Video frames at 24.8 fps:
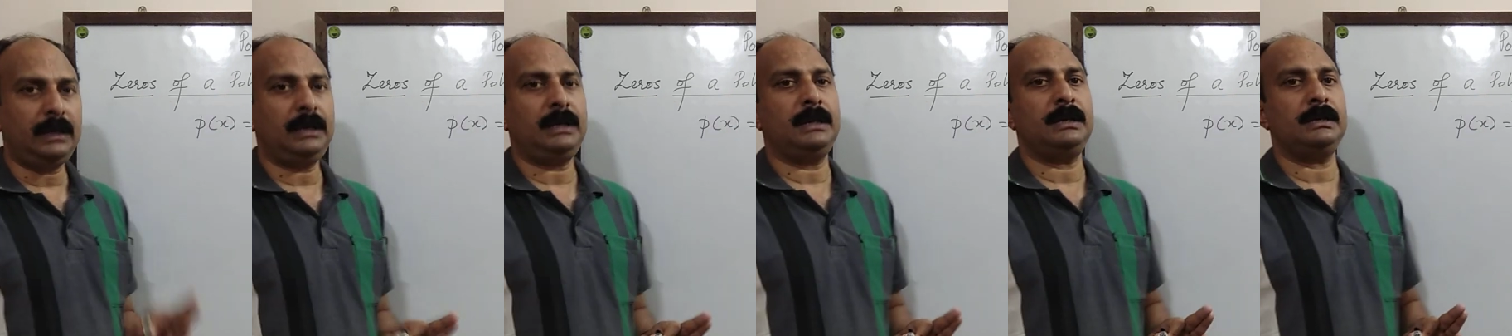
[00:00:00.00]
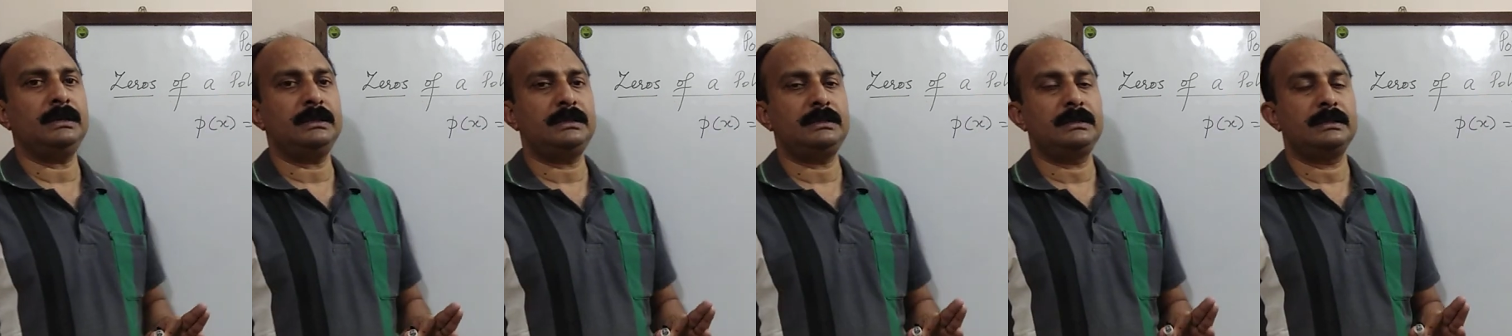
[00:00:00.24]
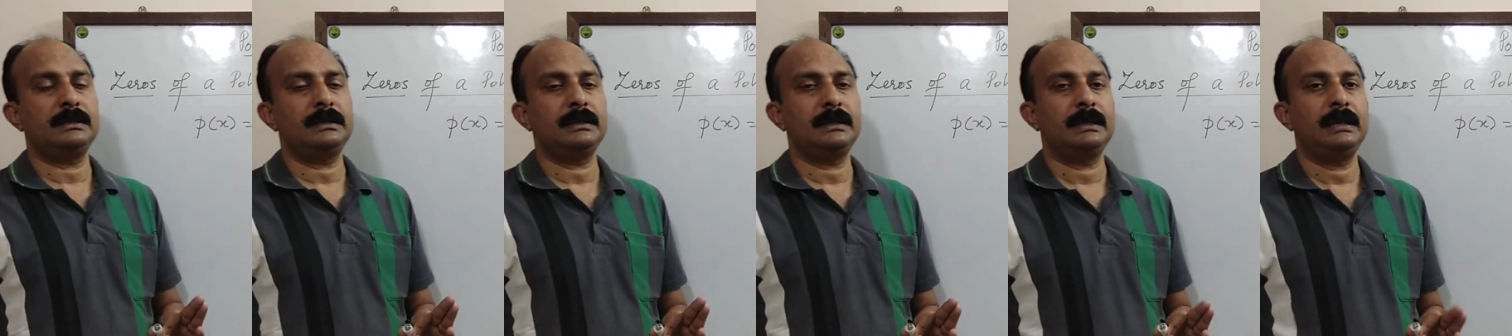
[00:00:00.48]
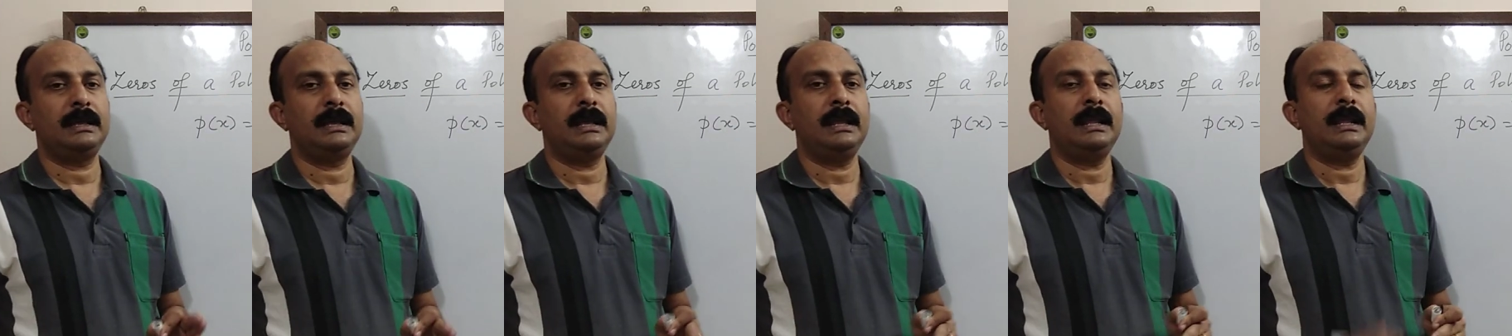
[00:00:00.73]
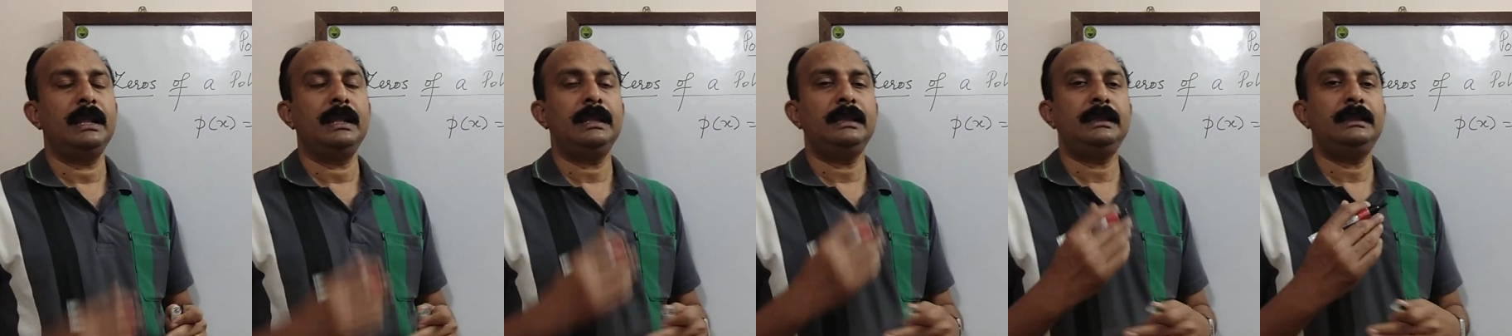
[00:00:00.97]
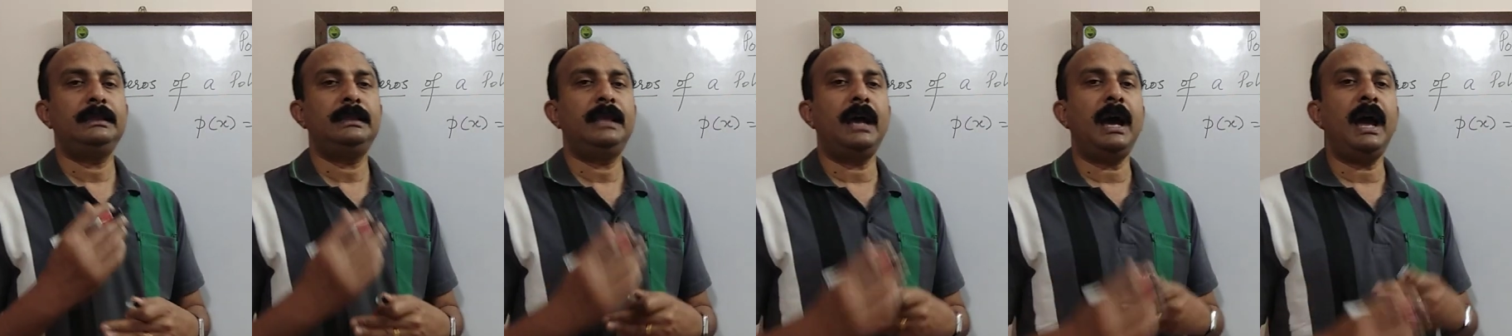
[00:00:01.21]
is
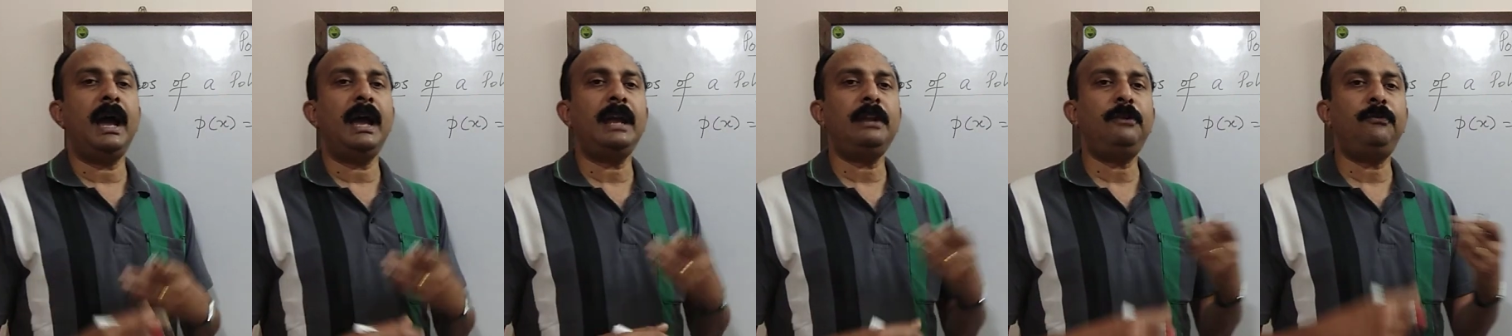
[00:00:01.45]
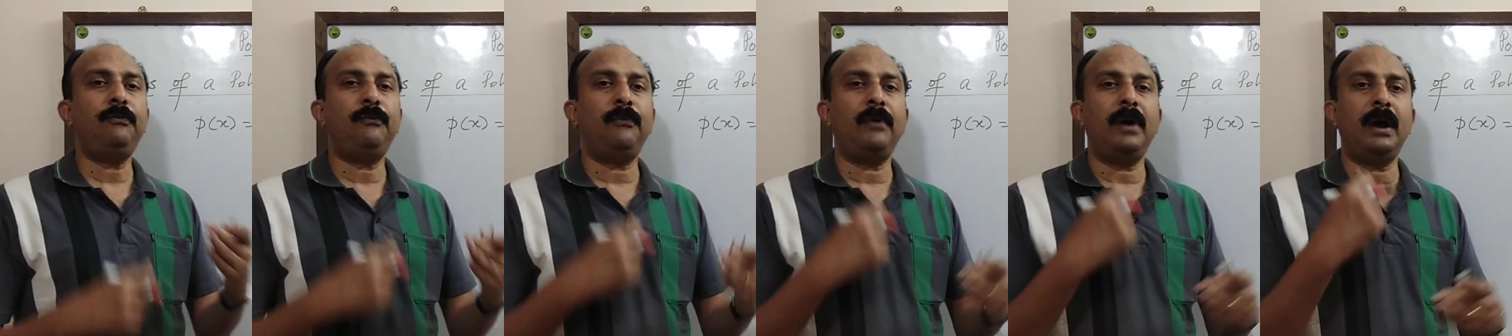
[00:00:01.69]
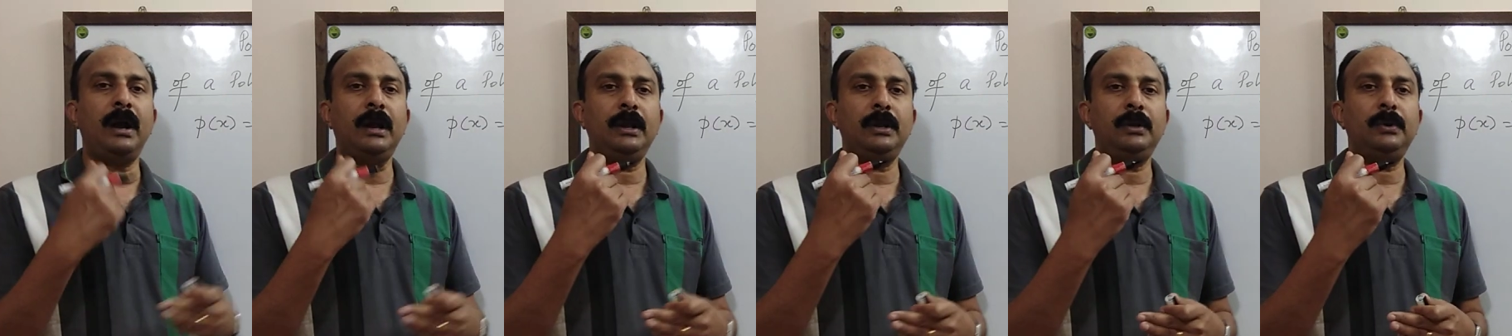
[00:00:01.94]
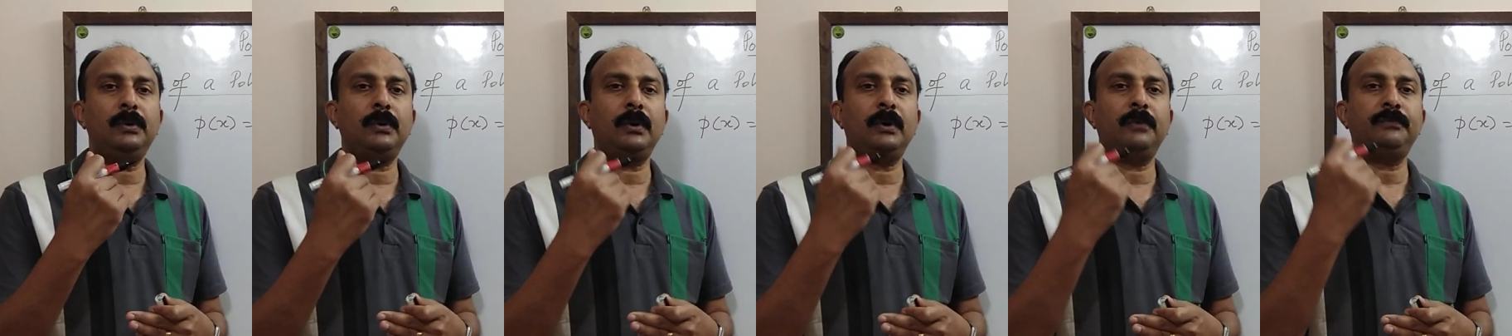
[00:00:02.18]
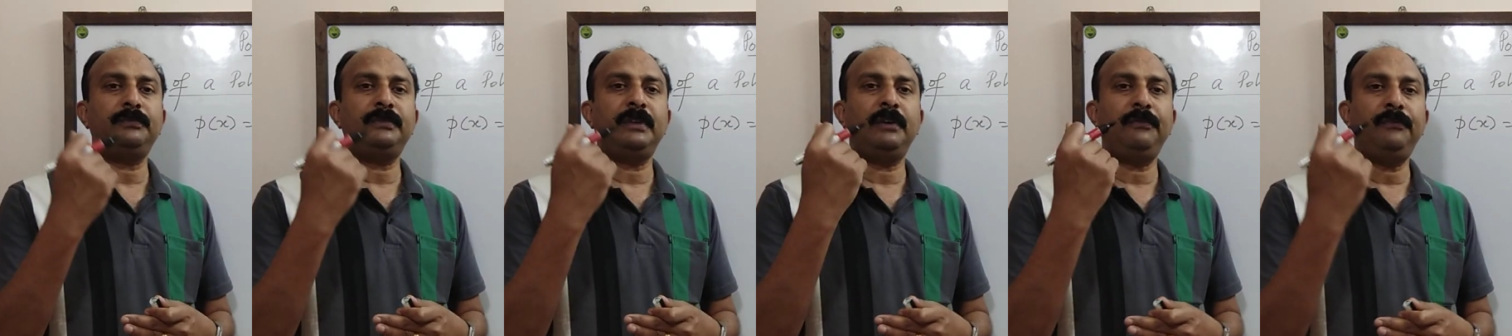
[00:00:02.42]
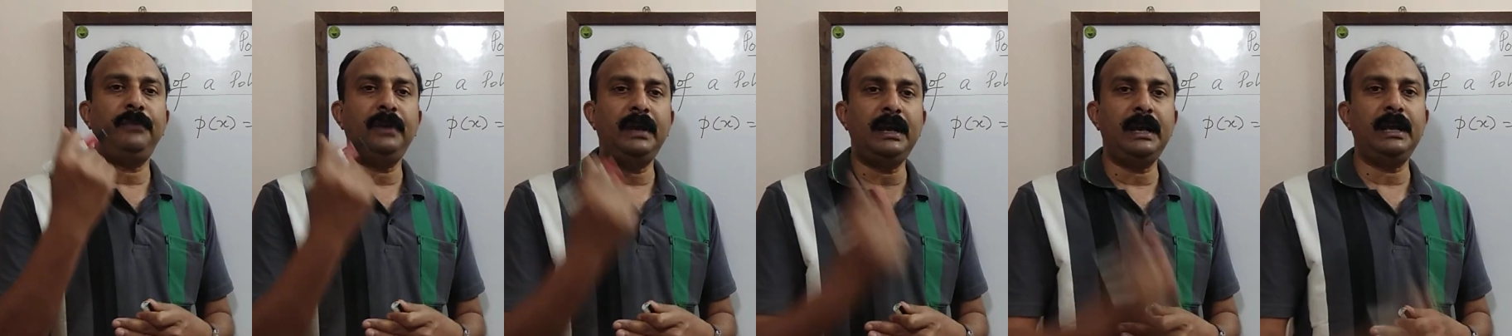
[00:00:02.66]
that value of
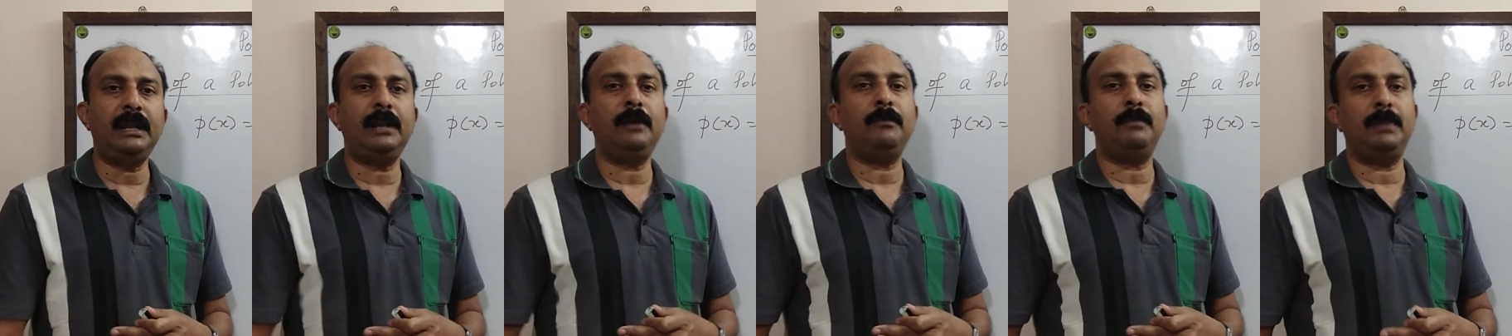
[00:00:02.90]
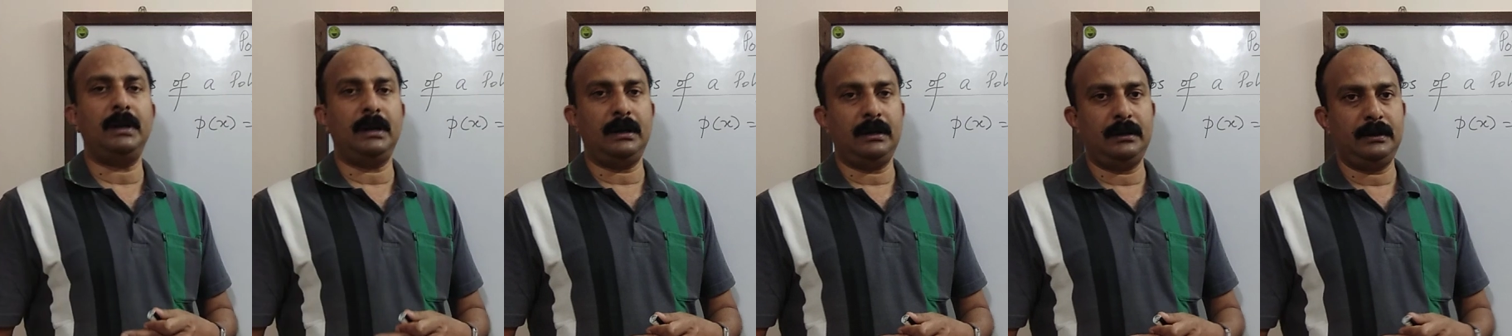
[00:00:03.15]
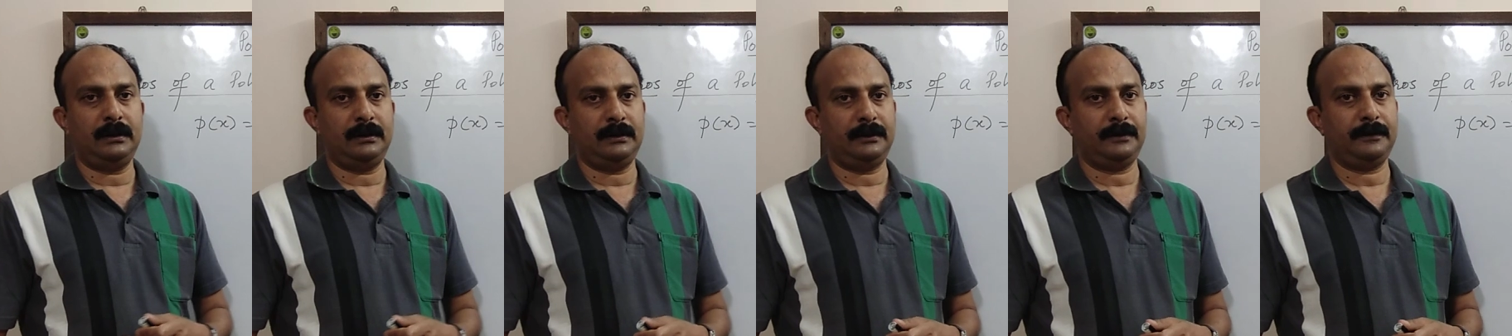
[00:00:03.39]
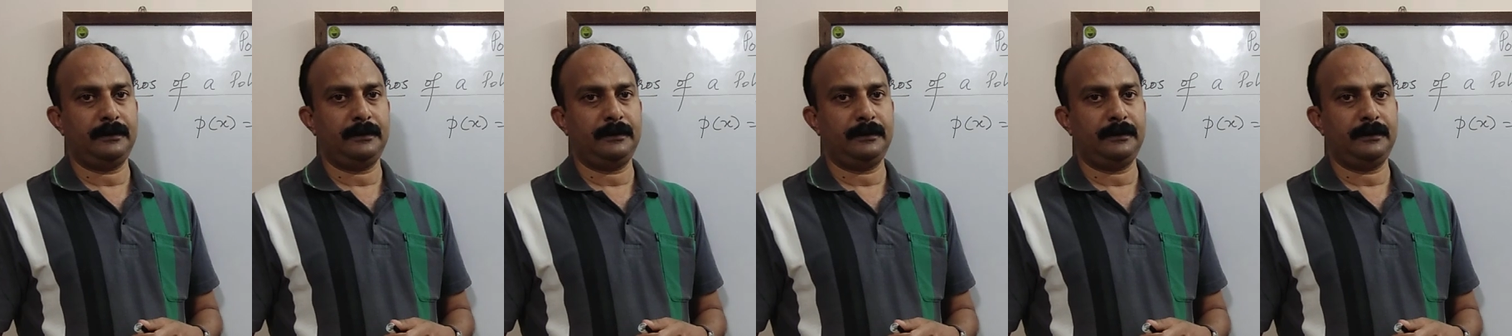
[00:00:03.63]
the variable